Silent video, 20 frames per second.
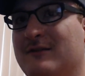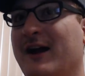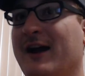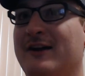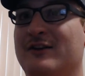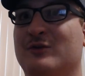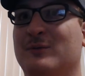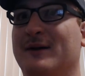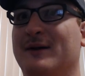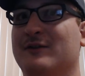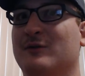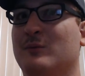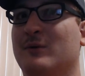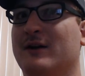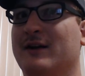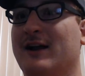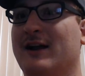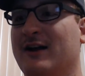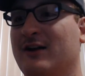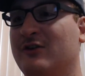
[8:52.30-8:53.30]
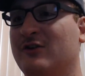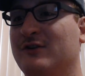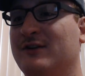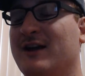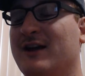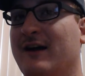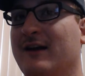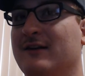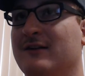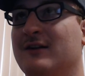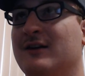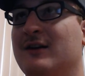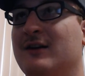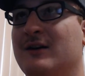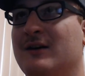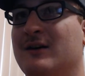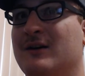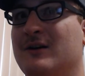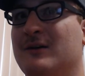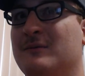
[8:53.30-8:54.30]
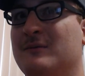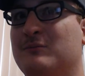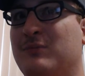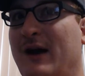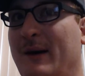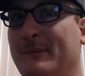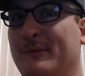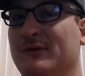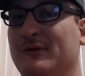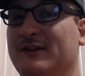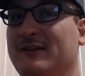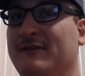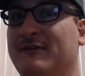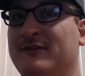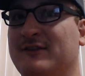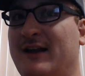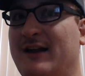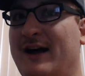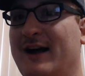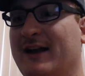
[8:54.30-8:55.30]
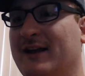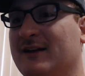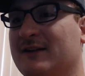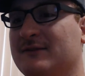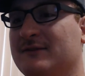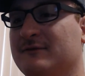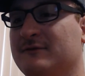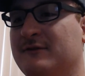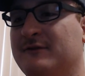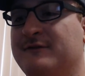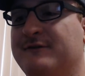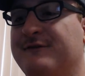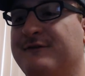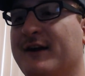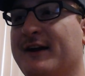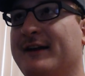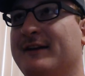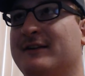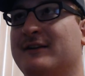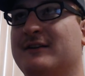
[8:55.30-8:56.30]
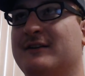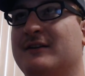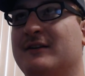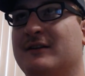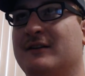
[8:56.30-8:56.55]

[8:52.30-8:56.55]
X-Wings and whatnot could not properly fly and fight